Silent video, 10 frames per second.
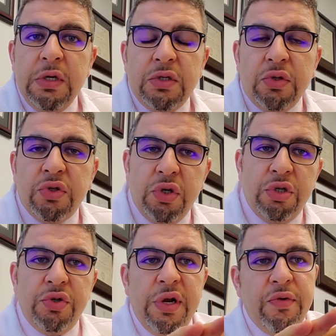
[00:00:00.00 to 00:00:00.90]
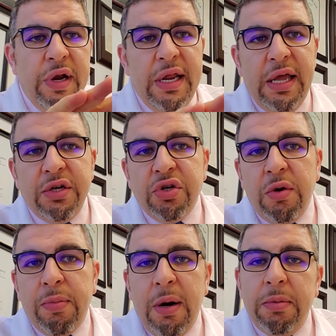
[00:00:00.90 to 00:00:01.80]
So surgery and radiation are
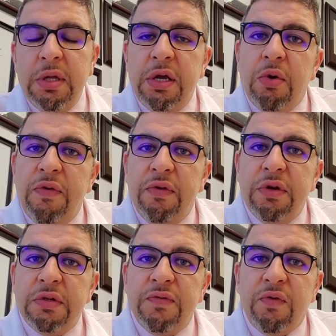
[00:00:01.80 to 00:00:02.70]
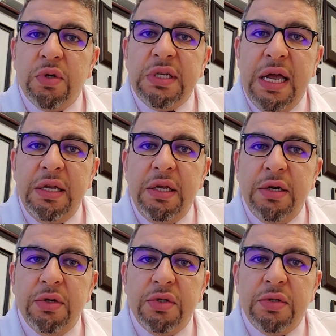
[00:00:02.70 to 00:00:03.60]
probably equivalent for 10
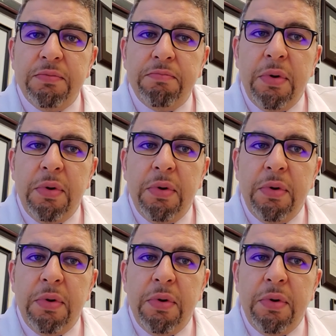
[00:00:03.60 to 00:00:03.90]
years.